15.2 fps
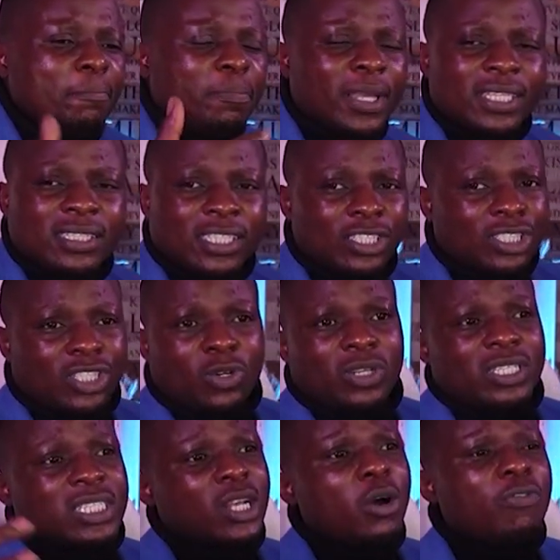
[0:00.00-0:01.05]
business, you know, a
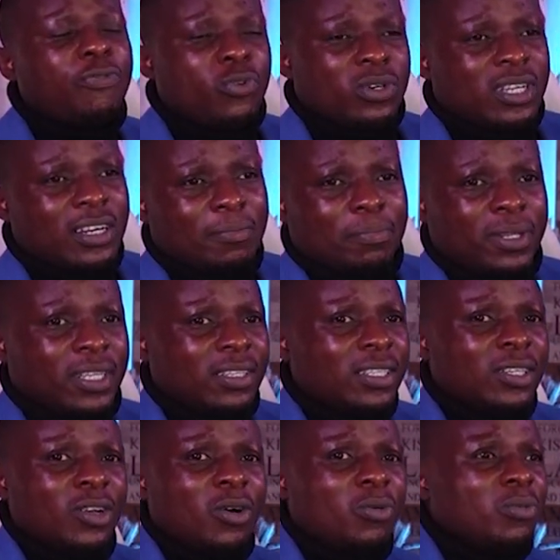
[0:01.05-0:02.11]
cell phone company,
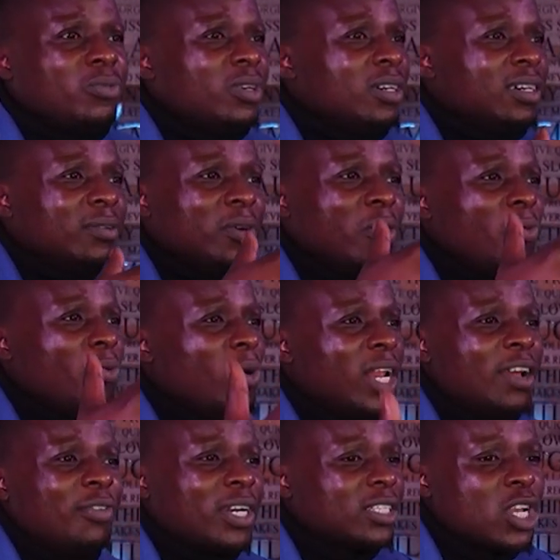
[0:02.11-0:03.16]
you know, uh,
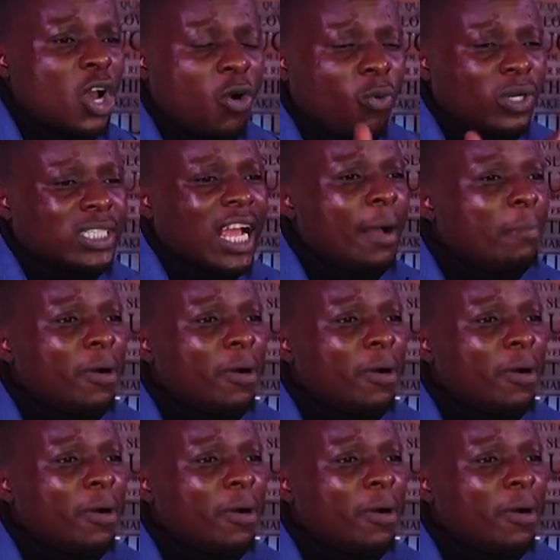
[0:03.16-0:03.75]
whatever it is, what type